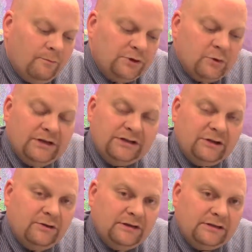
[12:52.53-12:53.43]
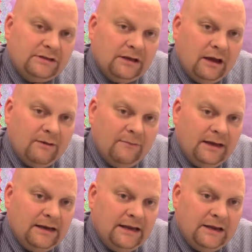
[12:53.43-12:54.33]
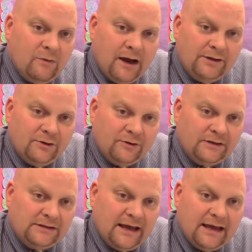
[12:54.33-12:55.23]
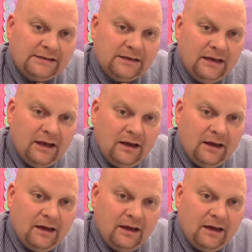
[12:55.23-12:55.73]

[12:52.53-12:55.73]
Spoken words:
between students in any way during the test.